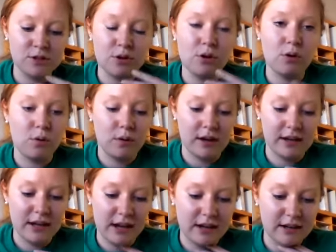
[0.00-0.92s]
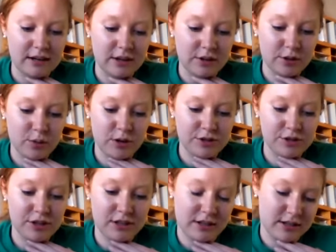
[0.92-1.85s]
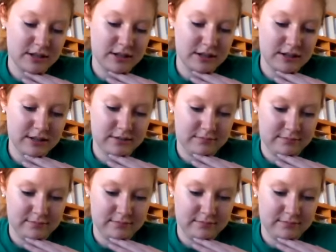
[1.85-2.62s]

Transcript: So again, another question is,